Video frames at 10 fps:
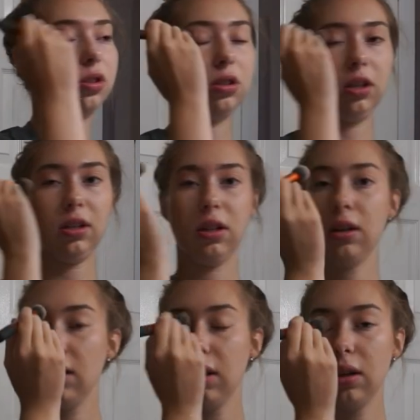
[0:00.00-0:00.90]
just like
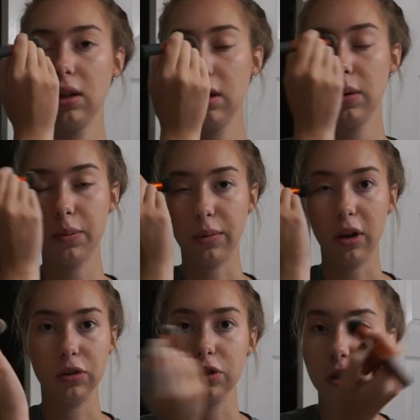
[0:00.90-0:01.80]

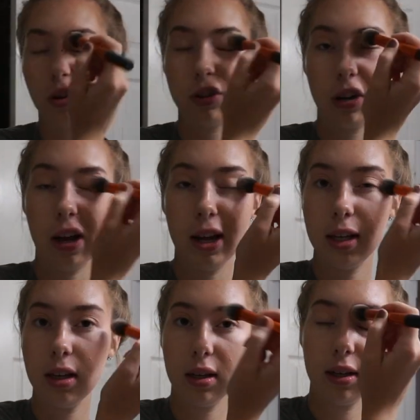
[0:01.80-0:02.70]
bronzer on your eye.
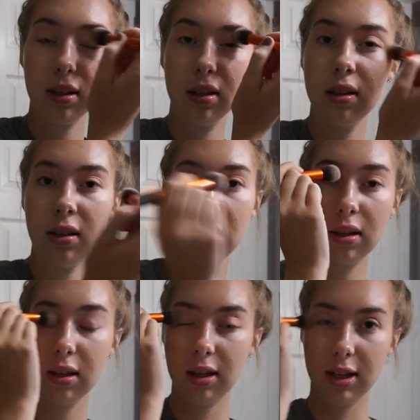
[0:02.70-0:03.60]

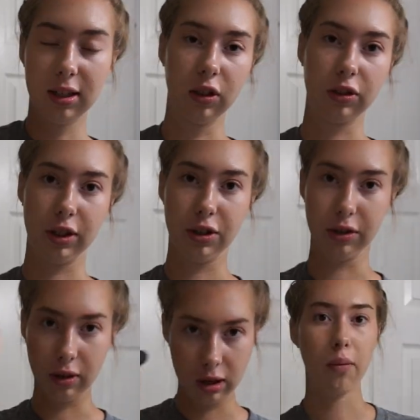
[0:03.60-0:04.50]
And it looks like
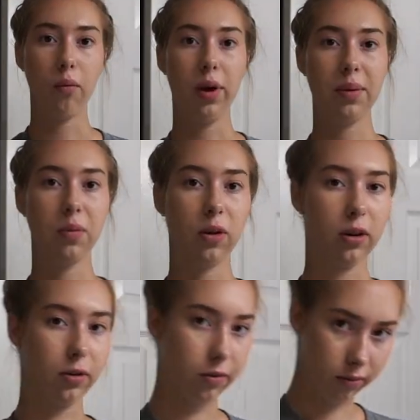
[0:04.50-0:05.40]
you're way
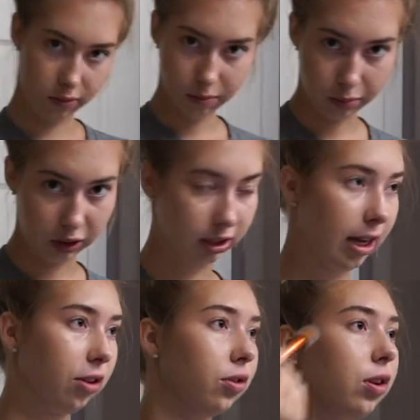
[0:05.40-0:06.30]
more put
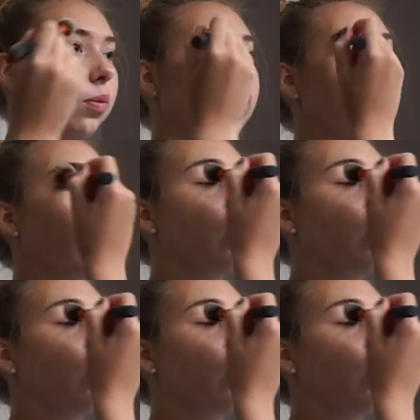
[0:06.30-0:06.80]
together than you really